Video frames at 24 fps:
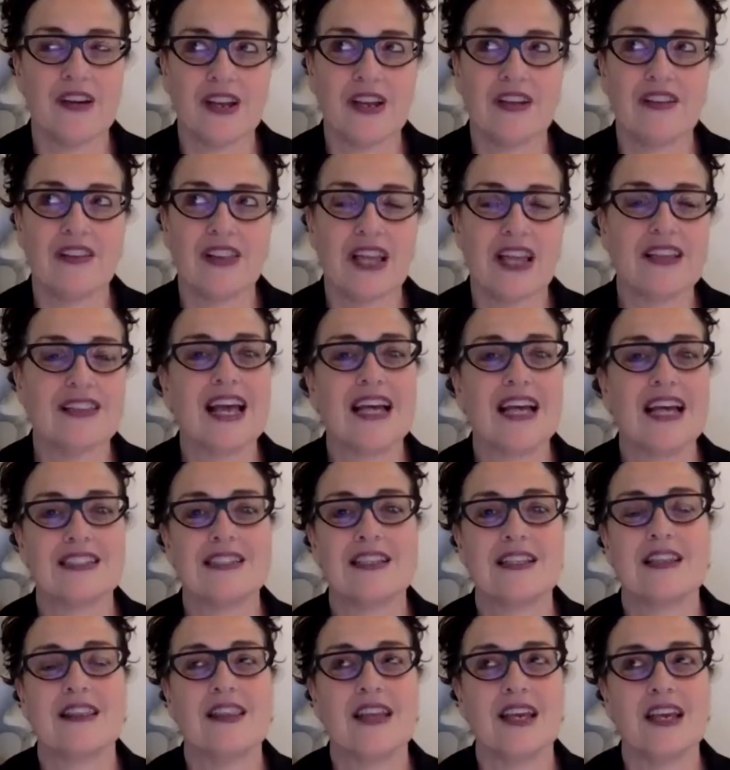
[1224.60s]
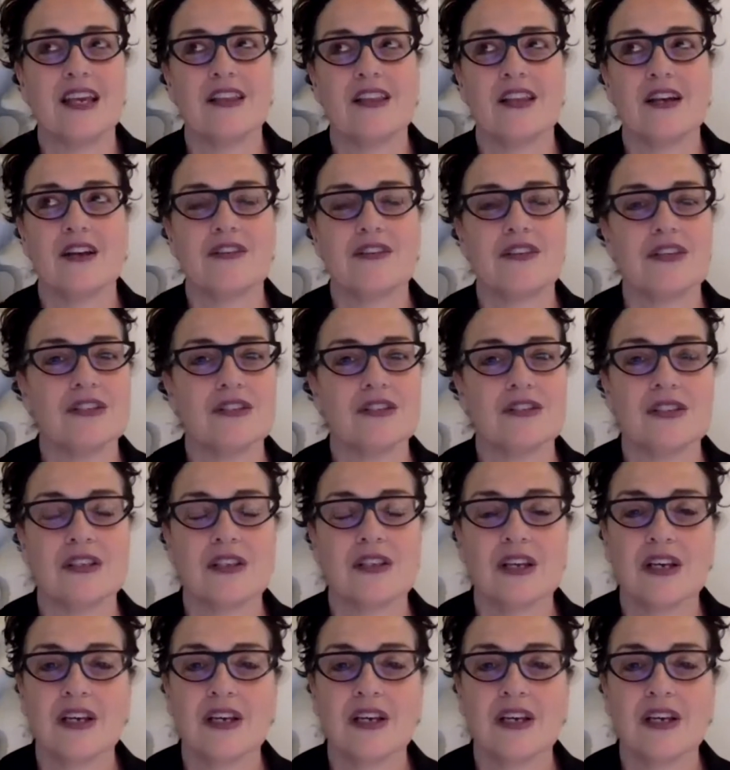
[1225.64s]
you know, like that's the thing. There are these